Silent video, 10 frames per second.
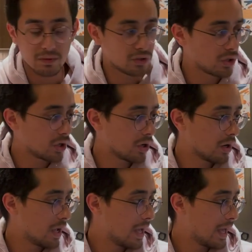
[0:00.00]
of
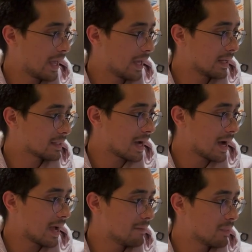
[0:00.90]
sugar, and
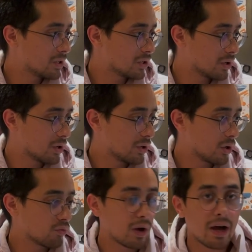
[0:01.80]
I measured
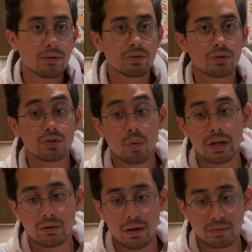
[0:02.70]
around 20
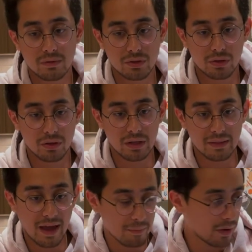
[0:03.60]
grams of sugar in
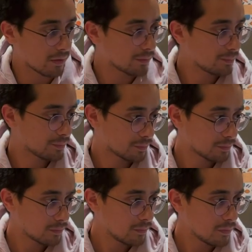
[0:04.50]
that bottle.
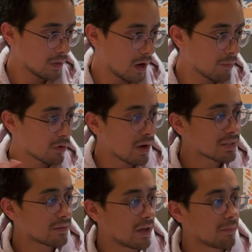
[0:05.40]
The rest
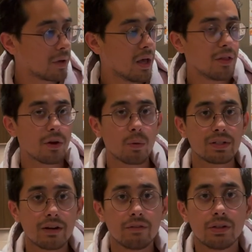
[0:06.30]
of them, there were
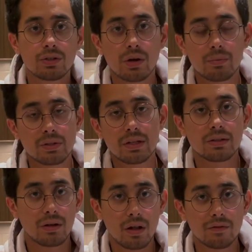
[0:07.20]
definitely discrepancies
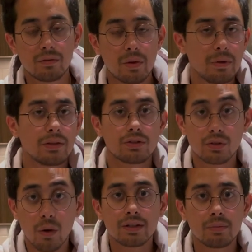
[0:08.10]
in all of them. I mean, there's
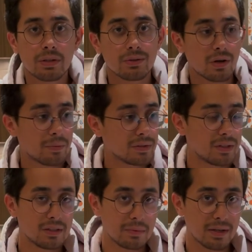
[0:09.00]
going to be
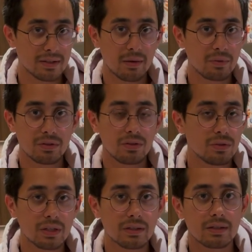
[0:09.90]
discrepancies because I'm
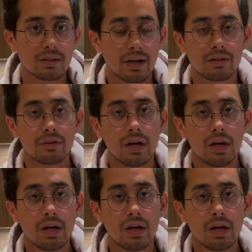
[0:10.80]
using this kind of